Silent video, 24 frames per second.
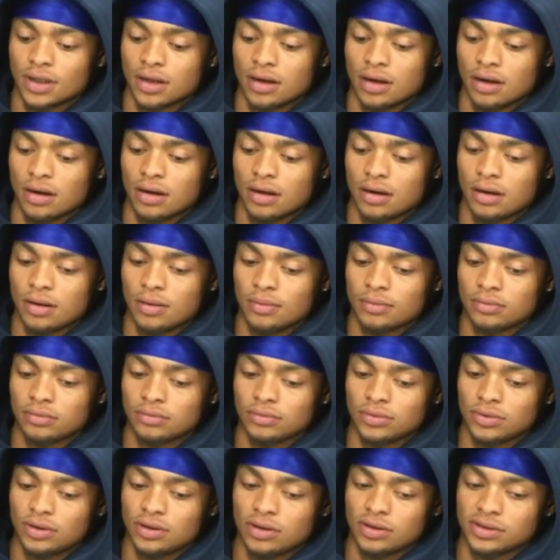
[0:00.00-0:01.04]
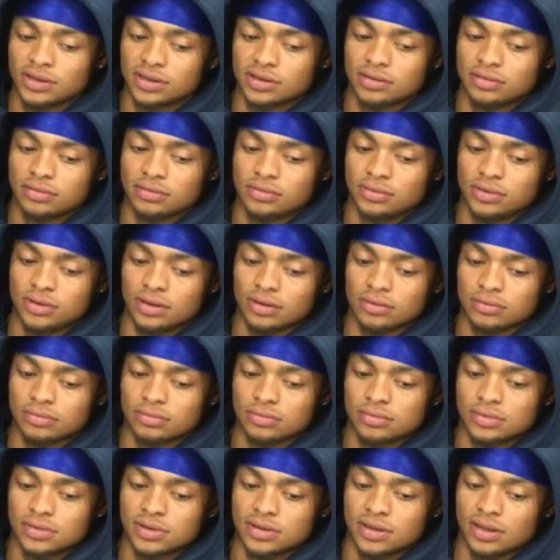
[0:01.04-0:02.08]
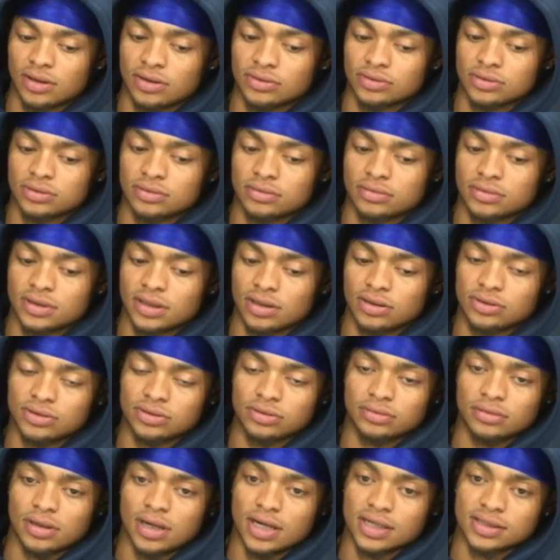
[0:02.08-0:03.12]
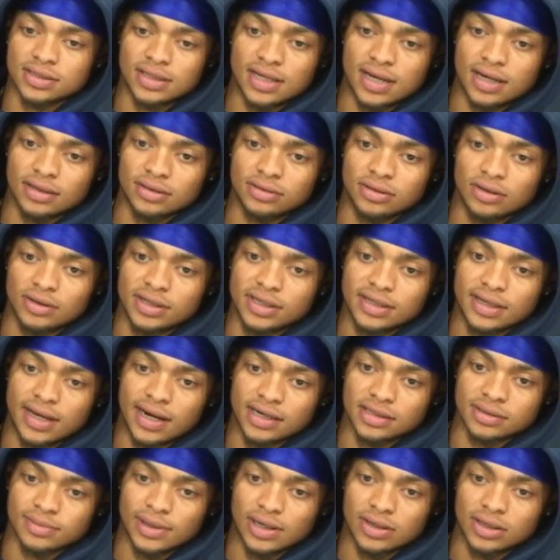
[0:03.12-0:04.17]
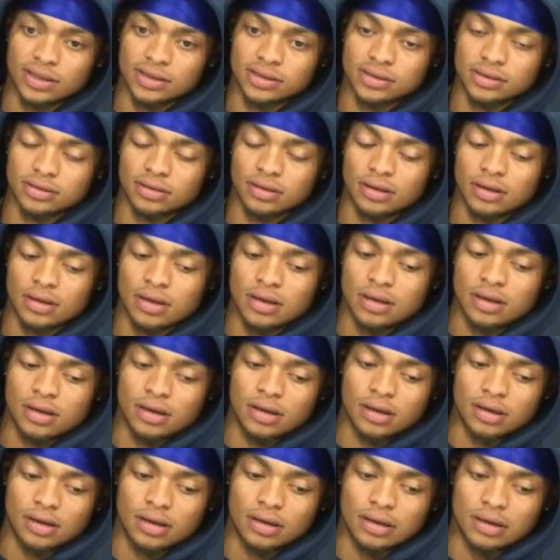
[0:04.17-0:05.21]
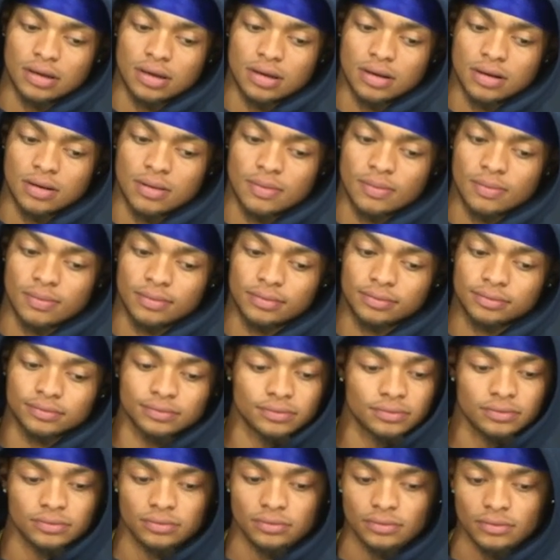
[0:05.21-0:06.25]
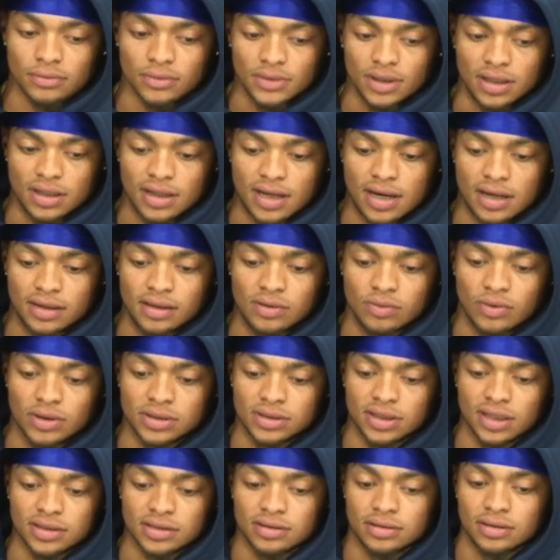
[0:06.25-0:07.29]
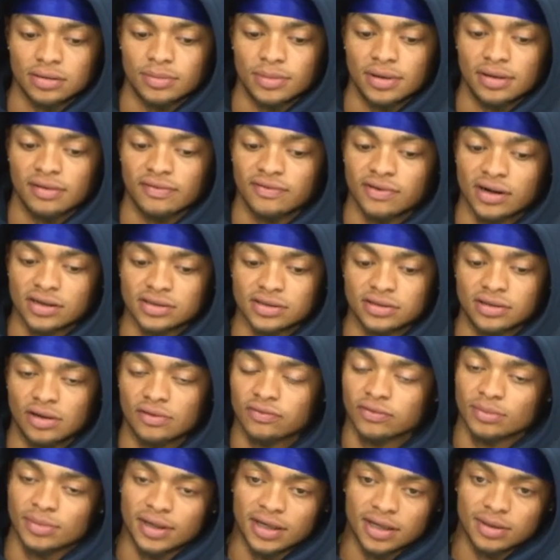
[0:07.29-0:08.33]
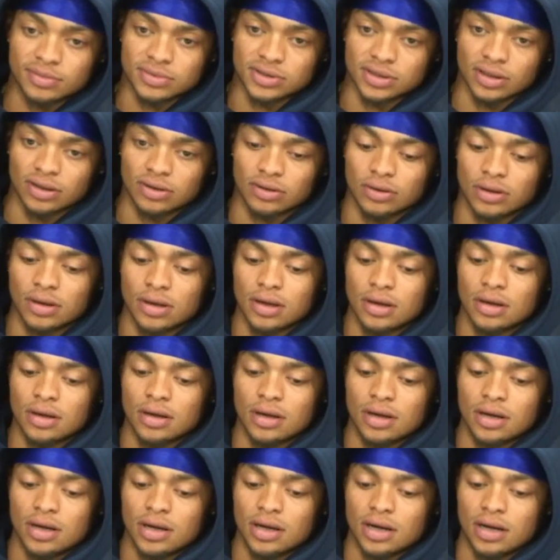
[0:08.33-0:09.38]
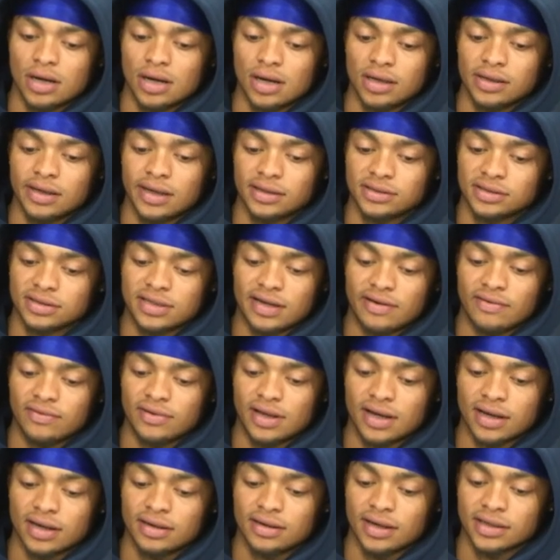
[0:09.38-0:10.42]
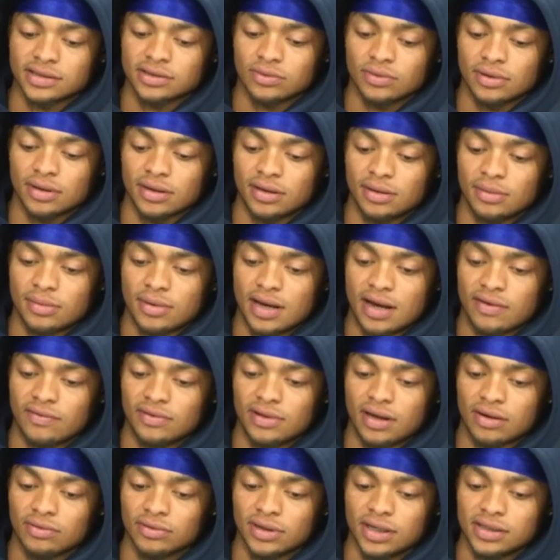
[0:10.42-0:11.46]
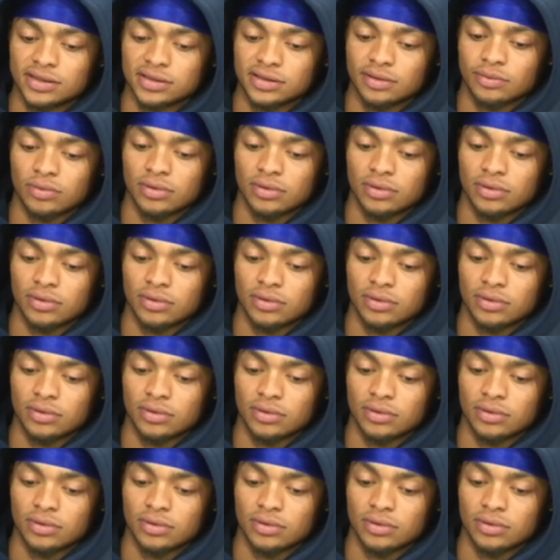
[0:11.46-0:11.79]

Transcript: You know, I just, you know, tells us that, you know, he cares about us, and that he wants us to be the first to know from him. So, yeah, just having that connection with him, having that relationship